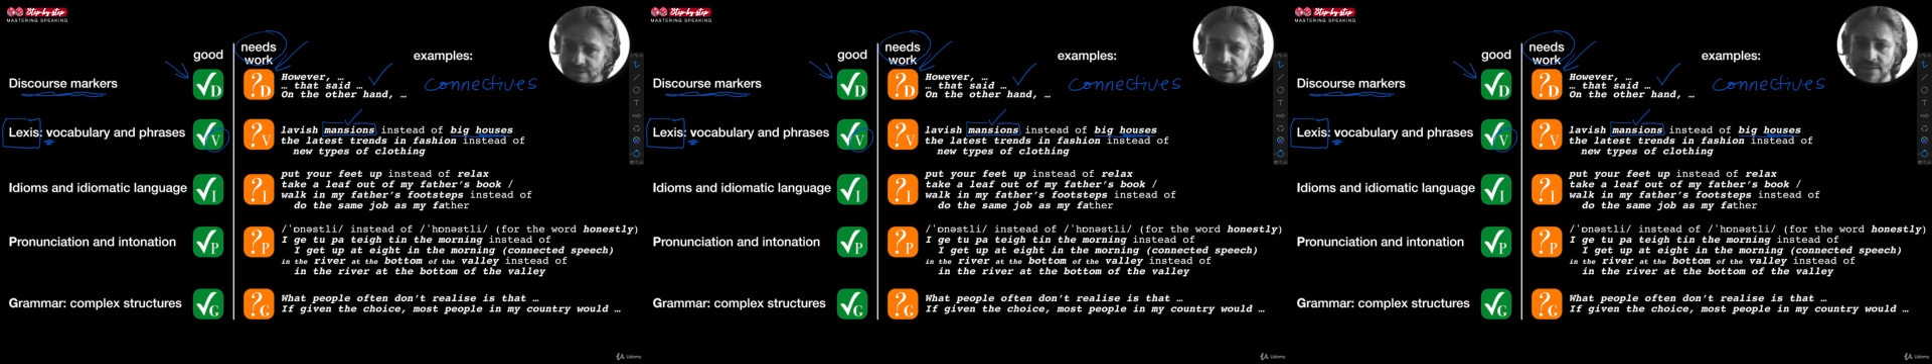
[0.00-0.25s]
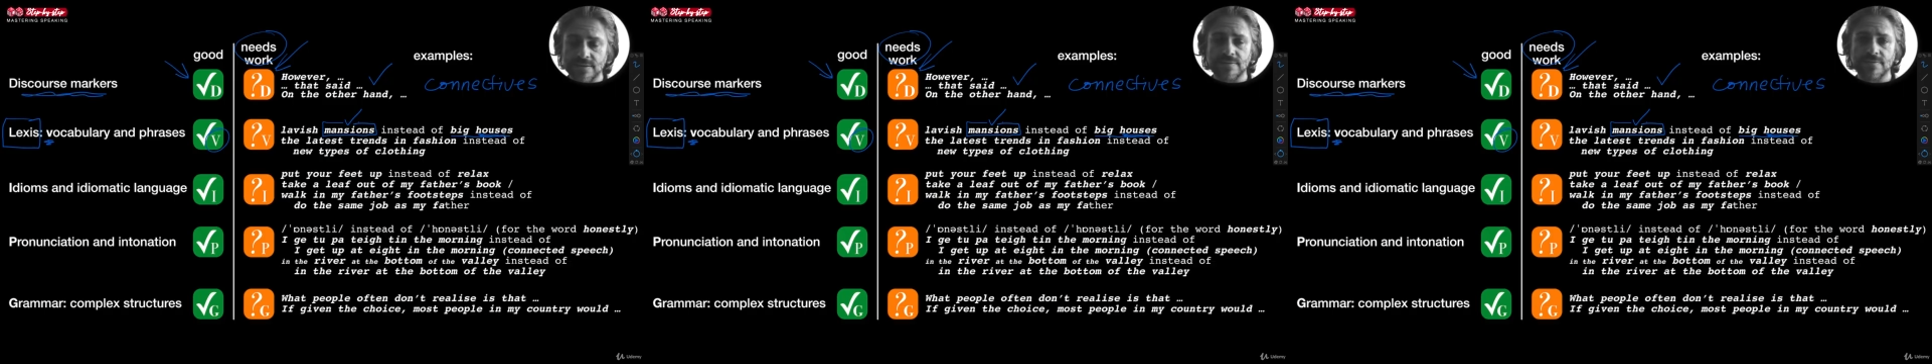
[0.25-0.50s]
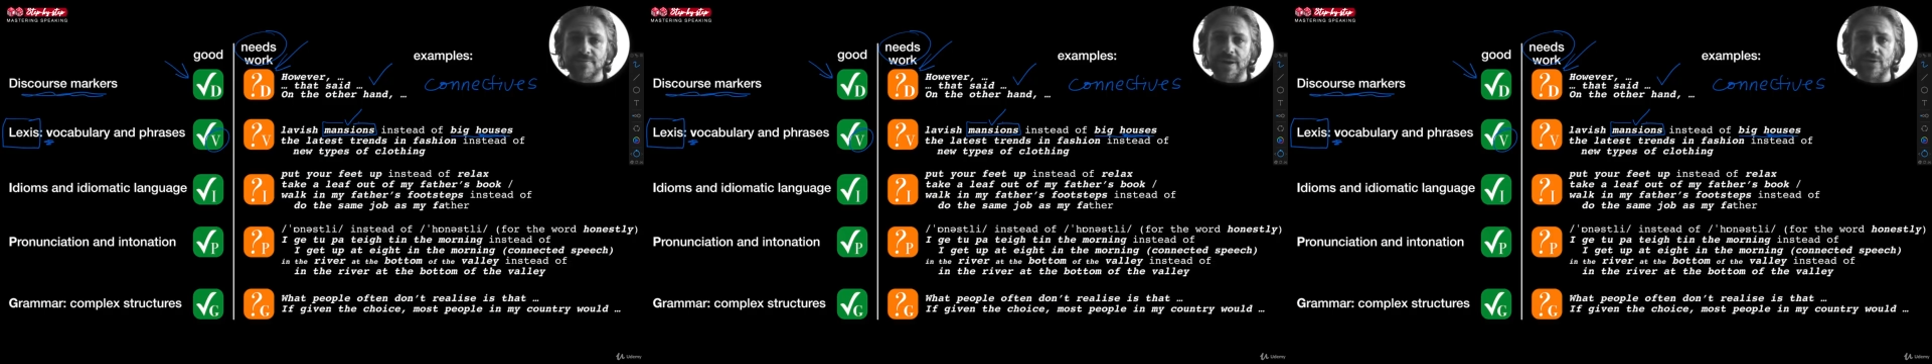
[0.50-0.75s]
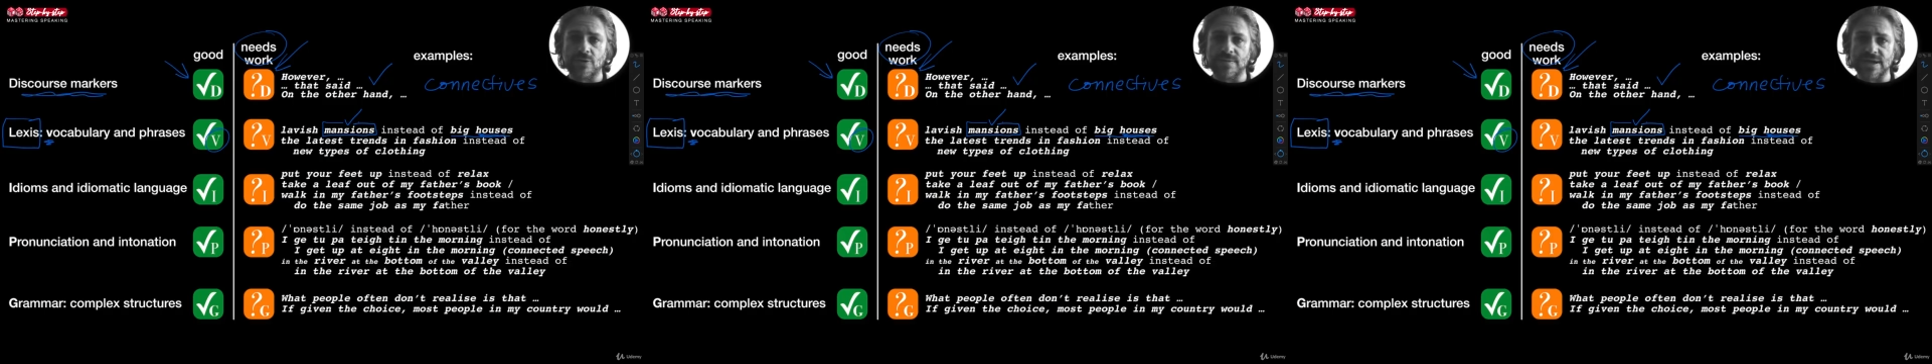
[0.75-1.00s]
then
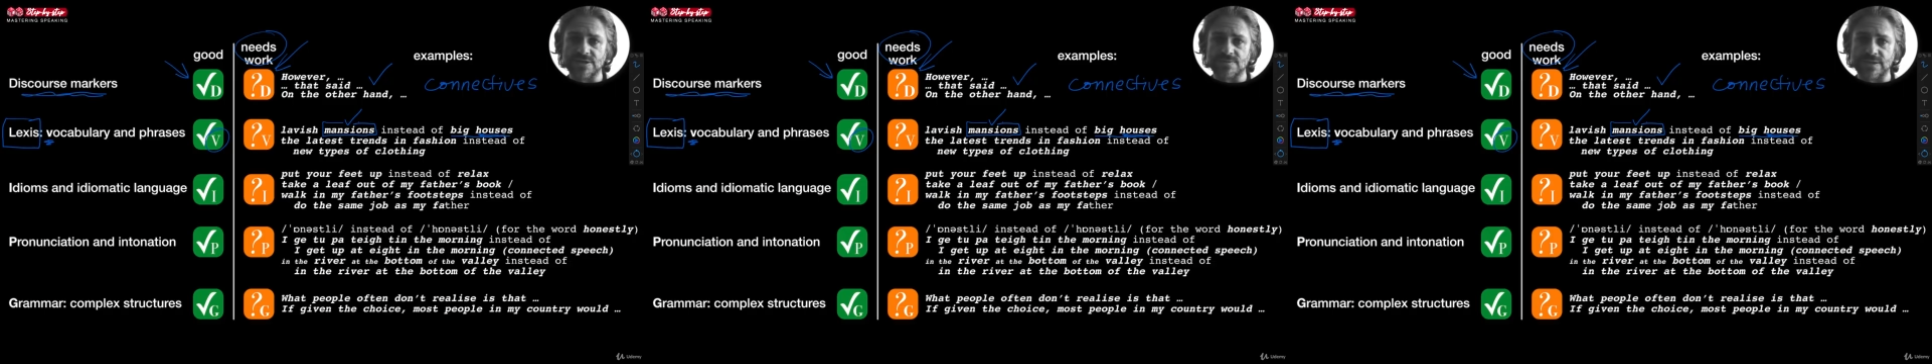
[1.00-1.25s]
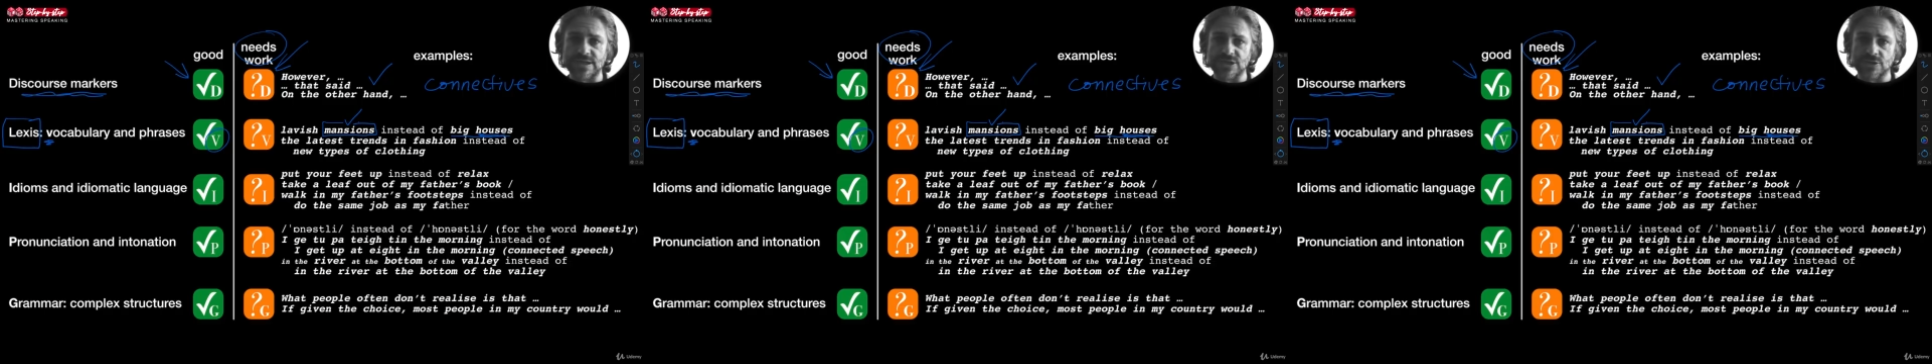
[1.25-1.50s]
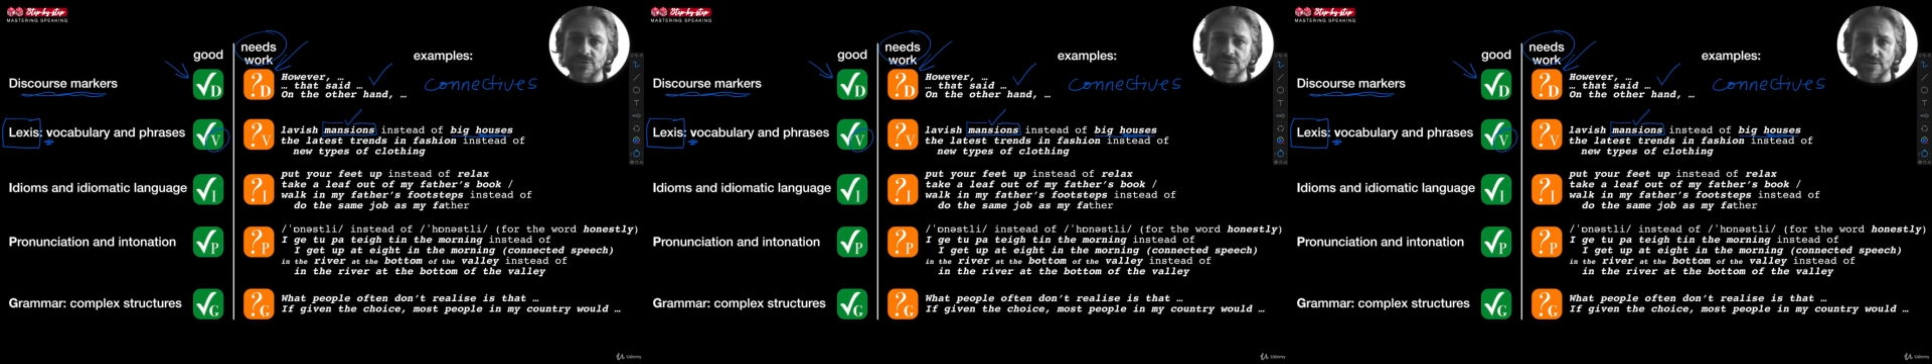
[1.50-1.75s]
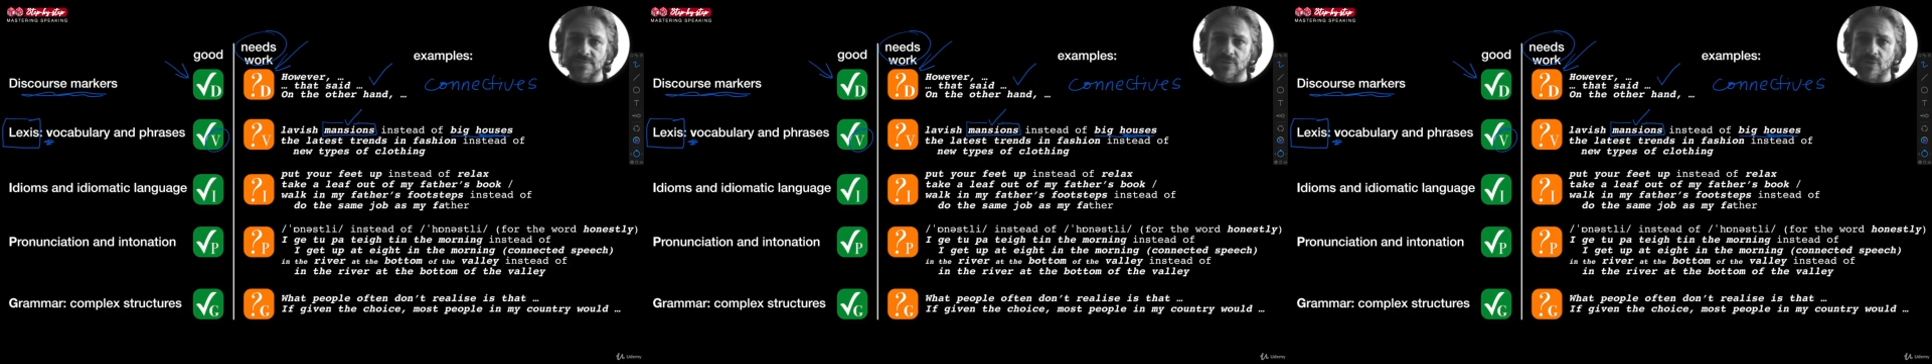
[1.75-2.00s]
by all means, please
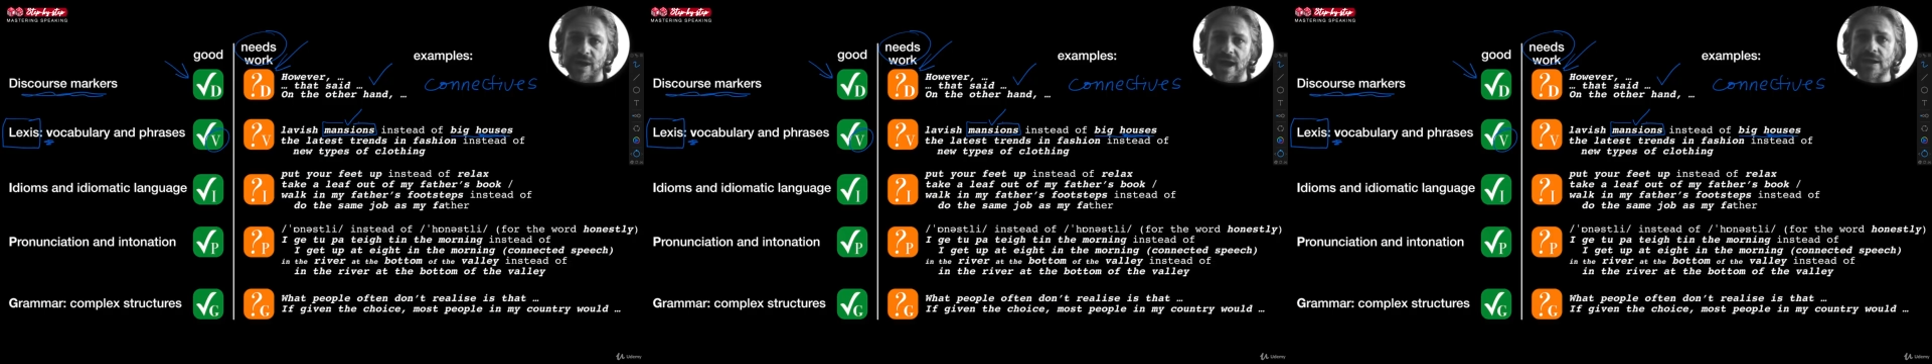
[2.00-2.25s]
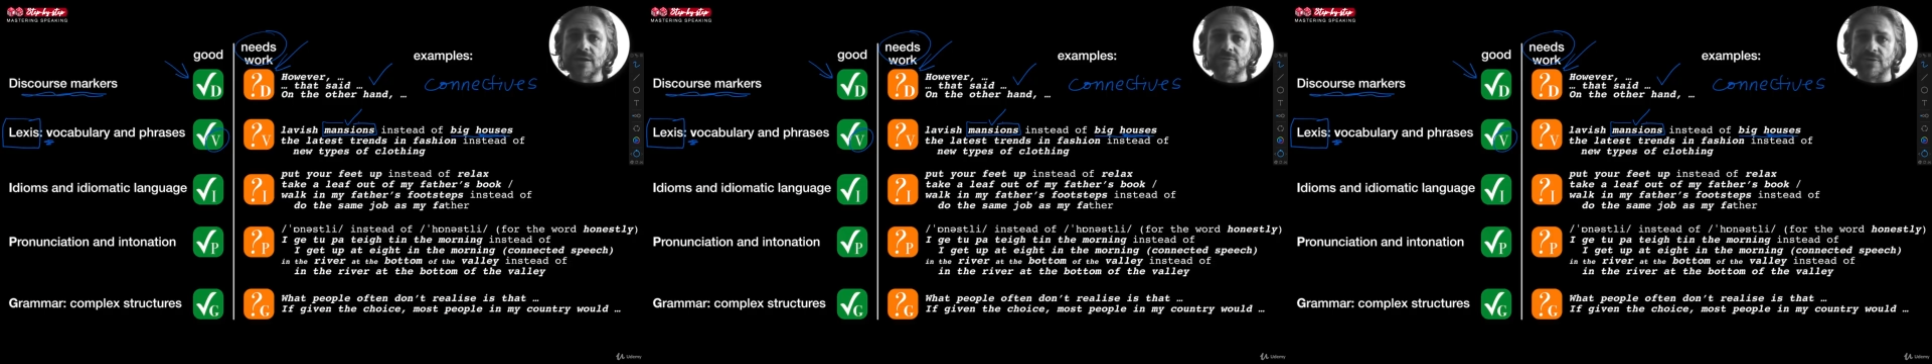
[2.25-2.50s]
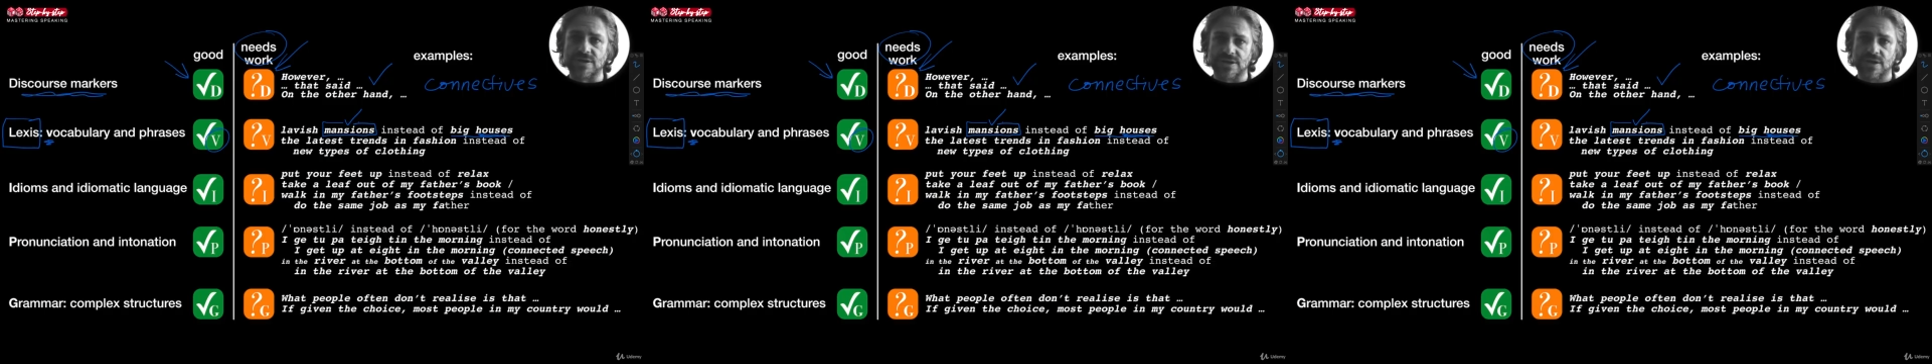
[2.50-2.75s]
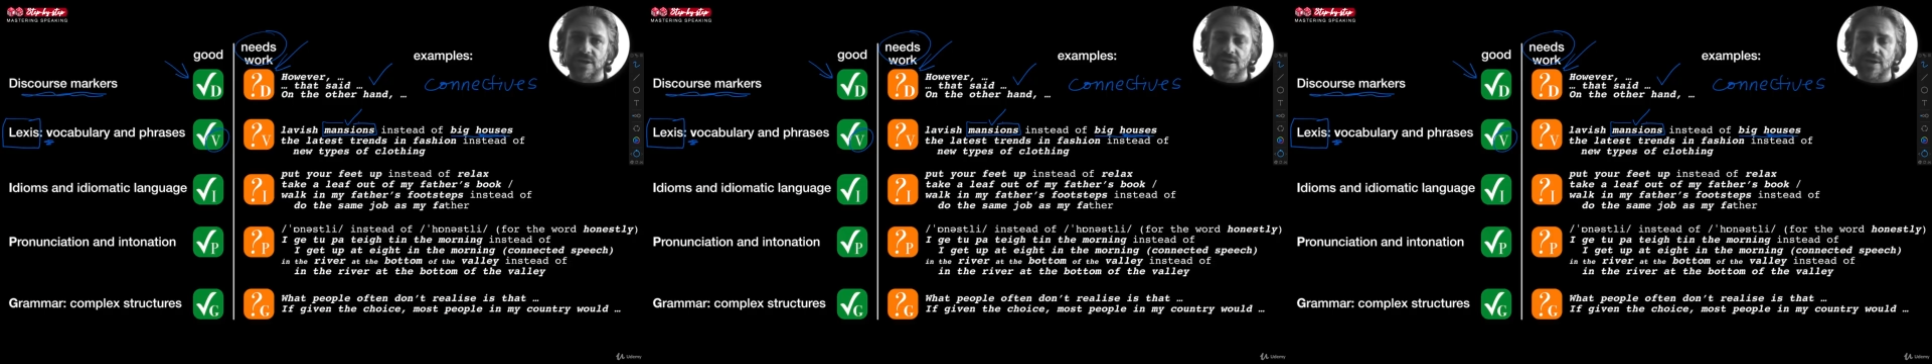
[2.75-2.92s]
use the more accurate